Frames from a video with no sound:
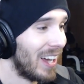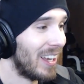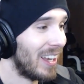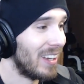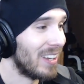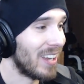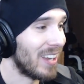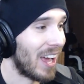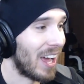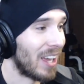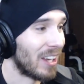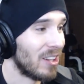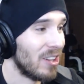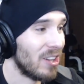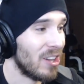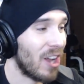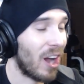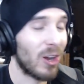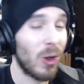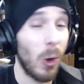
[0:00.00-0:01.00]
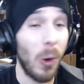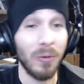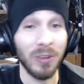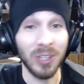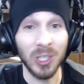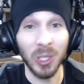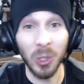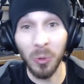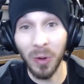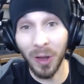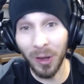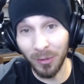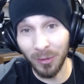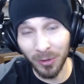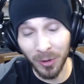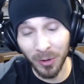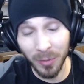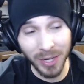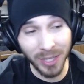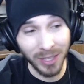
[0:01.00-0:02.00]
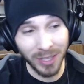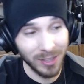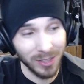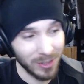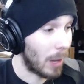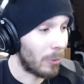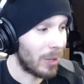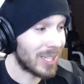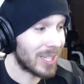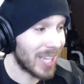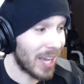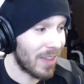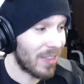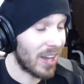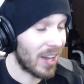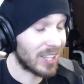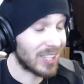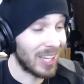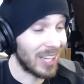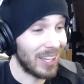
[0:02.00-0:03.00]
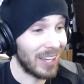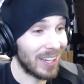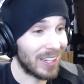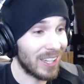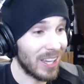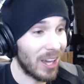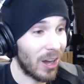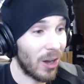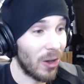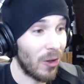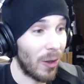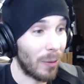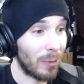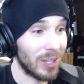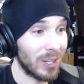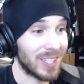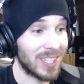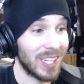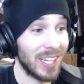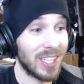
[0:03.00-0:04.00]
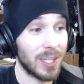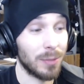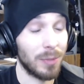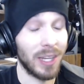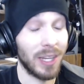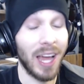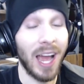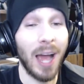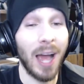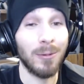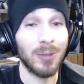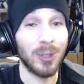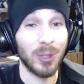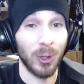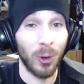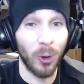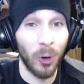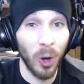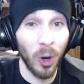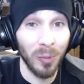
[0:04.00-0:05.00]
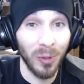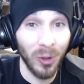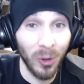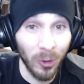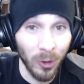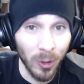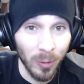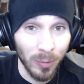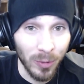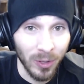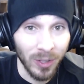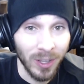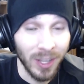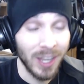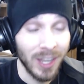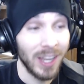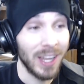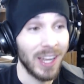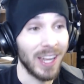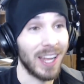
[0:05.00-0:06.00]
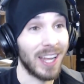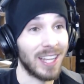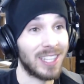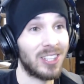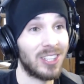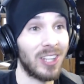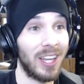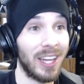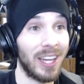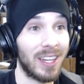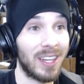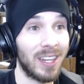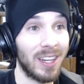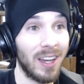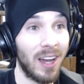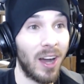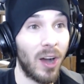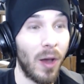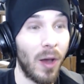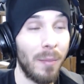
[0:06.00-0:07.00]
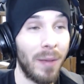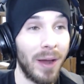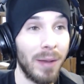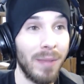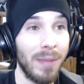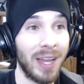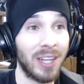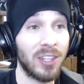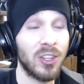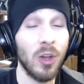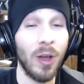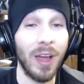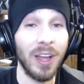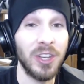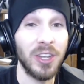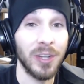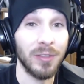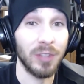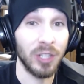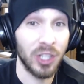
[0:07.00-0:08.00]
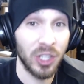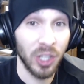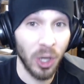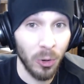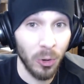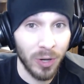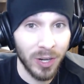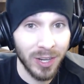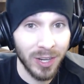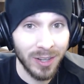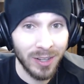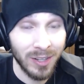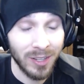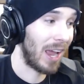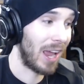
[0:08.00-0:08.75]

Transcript: uh, yeah, not go over so well for me. And when I say that, it's not like, oh no, I'm gonna say something absolutely horrible, horrible. It's like, oh, I might make too edgy of a joke